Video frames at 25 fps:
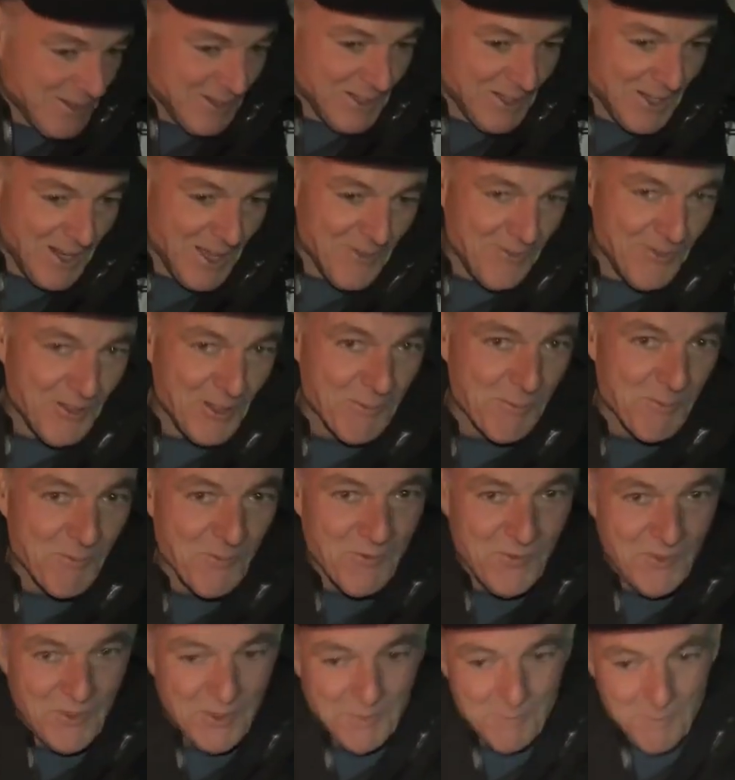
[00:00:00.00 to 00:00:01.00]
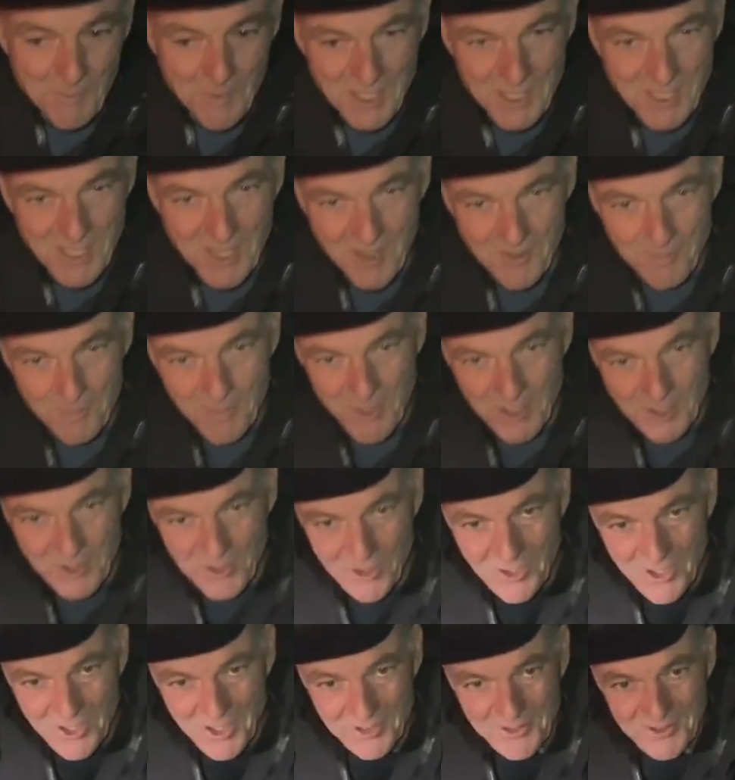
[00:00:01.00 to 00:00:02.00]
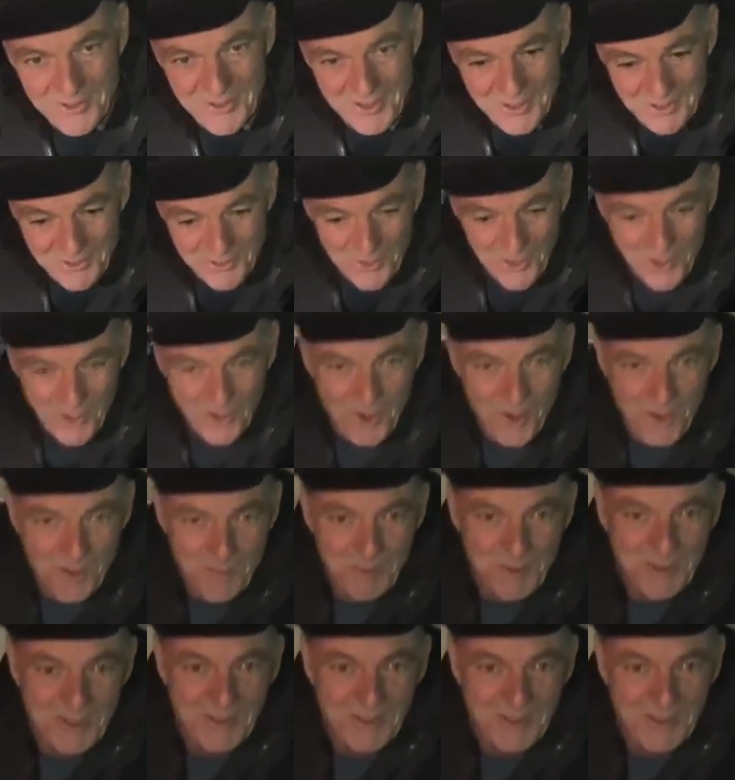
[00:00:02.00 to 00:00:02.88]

Then I fit myself better into the cot.